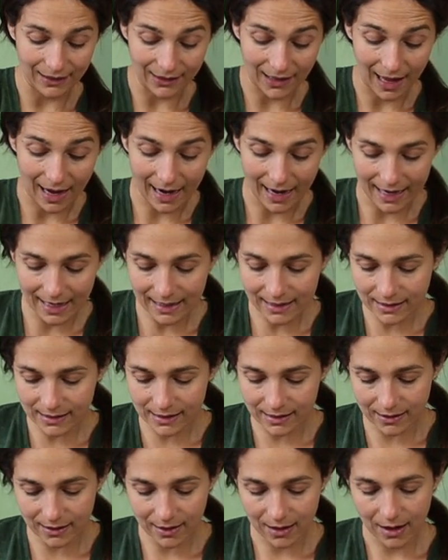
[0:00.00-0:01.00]

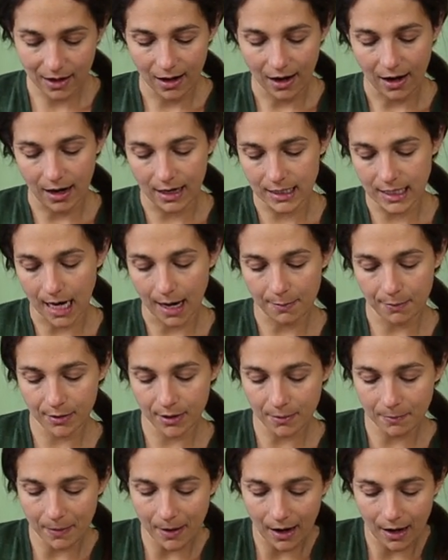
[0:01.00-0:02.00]
lines on top of
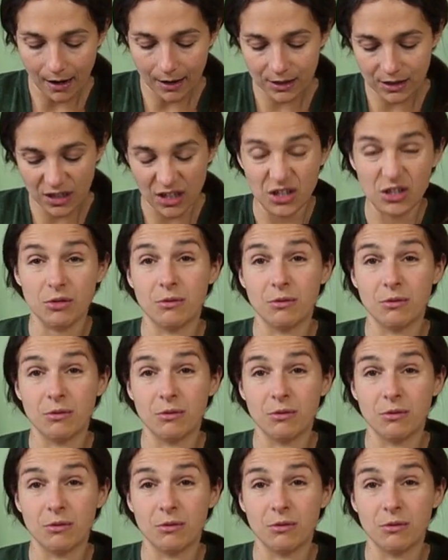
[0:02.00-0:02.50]
the box,